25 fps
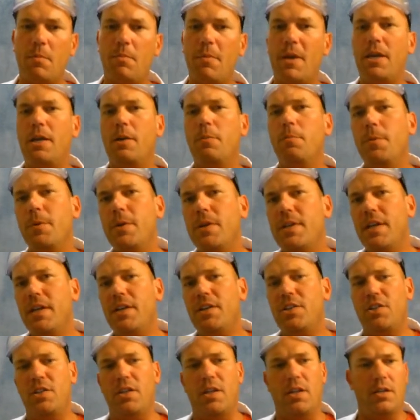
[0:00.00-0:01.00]
to make a
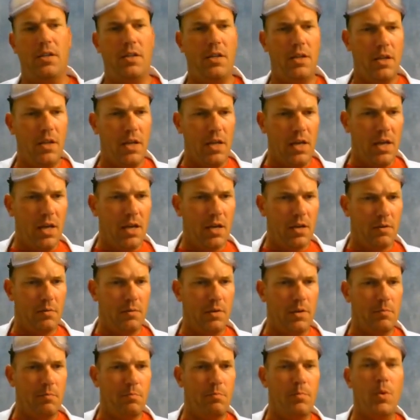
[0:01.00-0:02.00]
prediction.
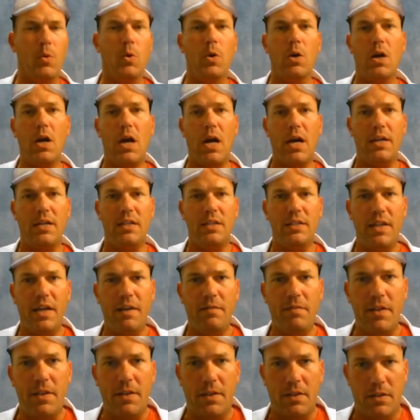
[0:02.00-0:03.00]
Boron
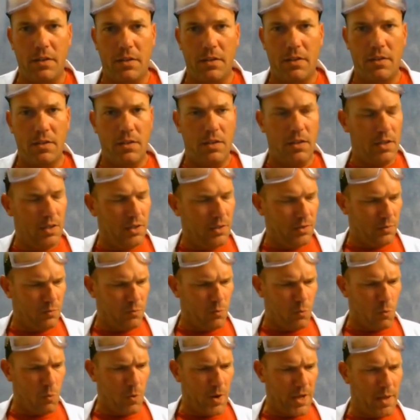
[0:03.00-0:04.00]
11 is
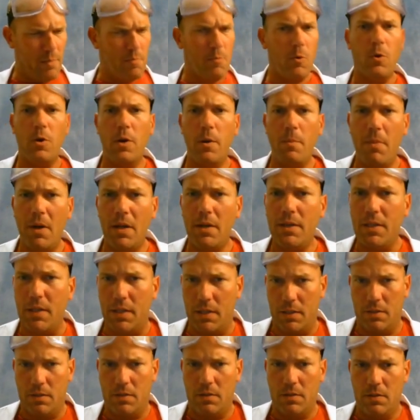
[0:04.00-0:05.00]
way more
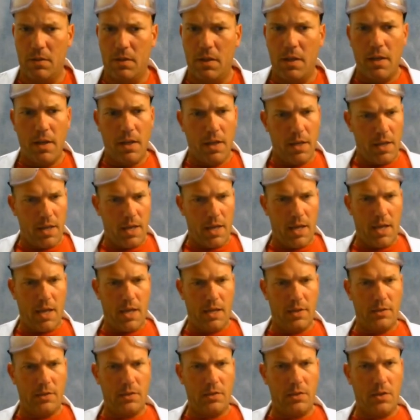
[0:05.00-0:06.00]
abundant.
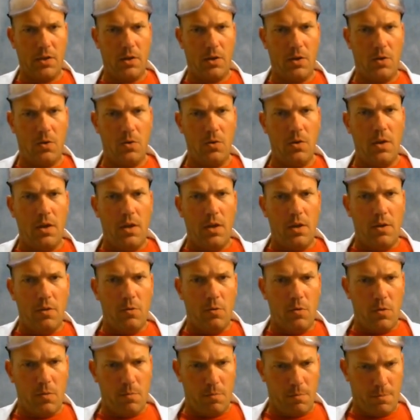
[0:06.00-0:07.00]
And so,
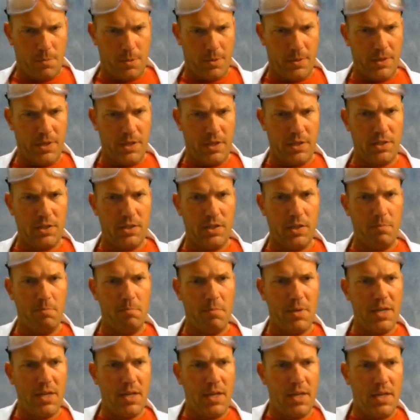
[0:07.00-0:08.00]

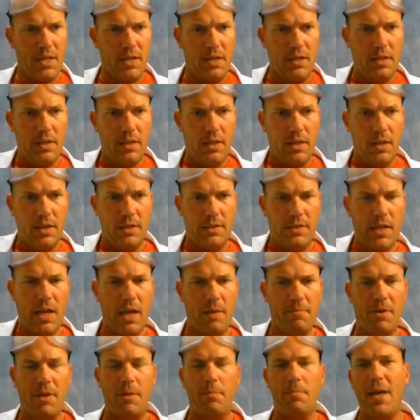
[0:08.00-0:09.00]
prediction being
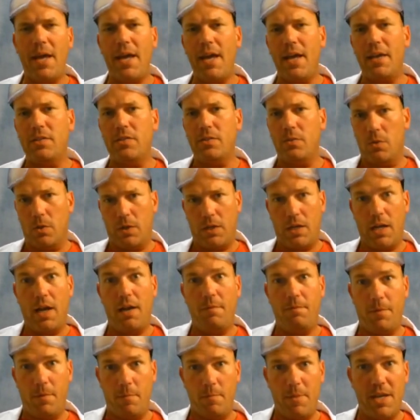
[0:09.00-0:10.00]
atomic mass or
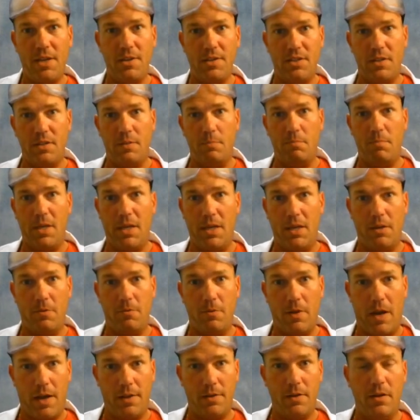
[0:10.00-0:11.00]
conformation being
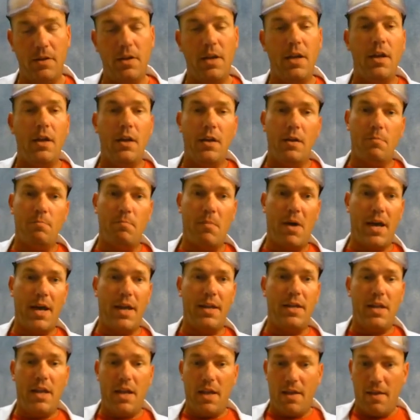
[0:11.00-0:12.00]
rather,
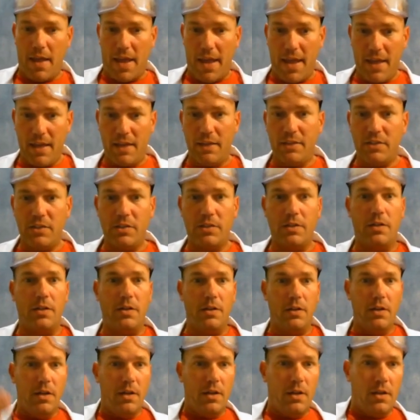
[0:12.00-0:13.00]
my
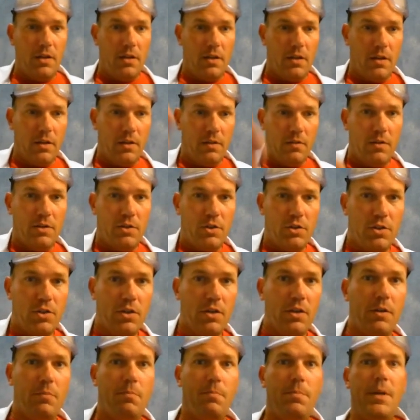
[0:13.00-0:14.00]
answer
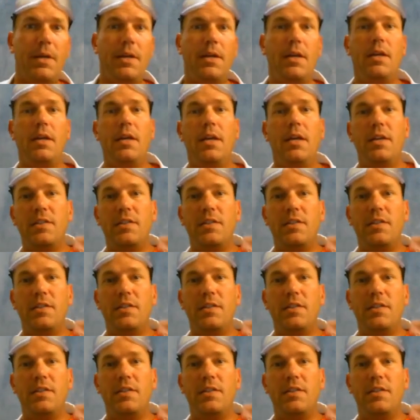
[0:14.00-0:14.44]
should be